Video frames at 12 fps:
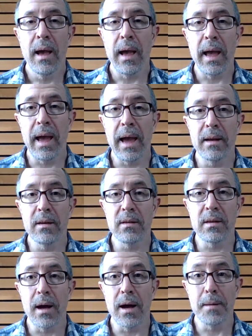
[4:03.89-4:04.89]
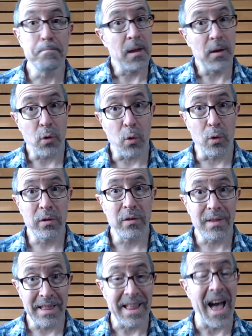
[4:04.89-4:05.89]
and of course
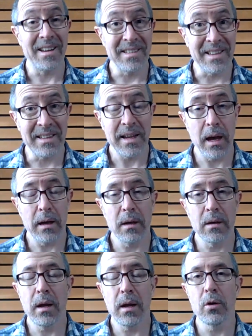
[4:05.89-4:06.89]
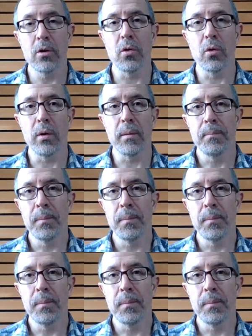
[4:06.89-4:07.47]
that is Italian territory.